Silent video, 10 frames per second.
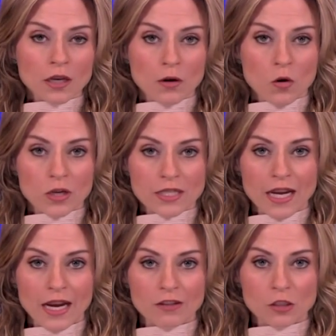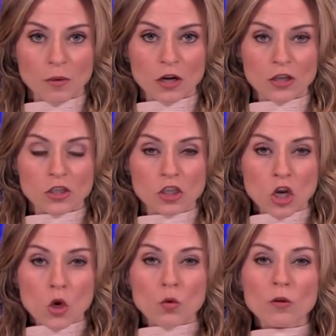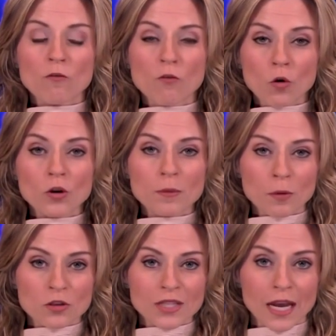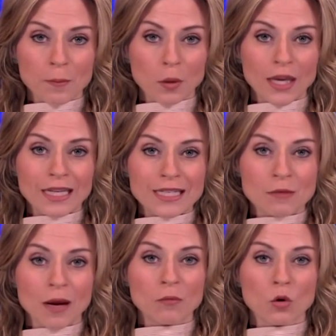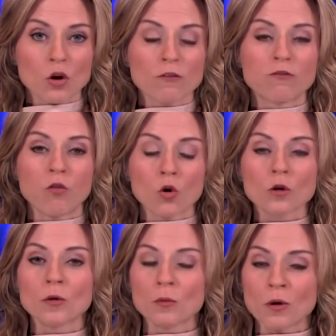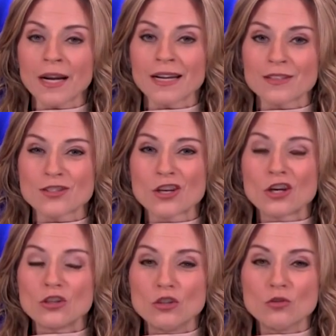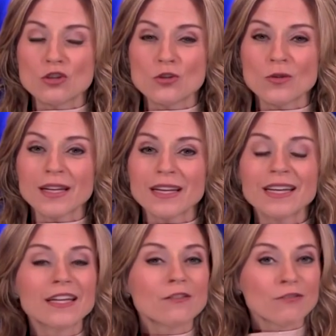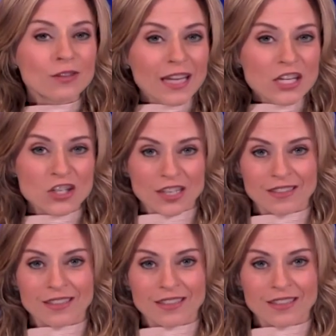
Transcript: according to Alex Partners, with 40% planning to buy more affordable brands due to inflation.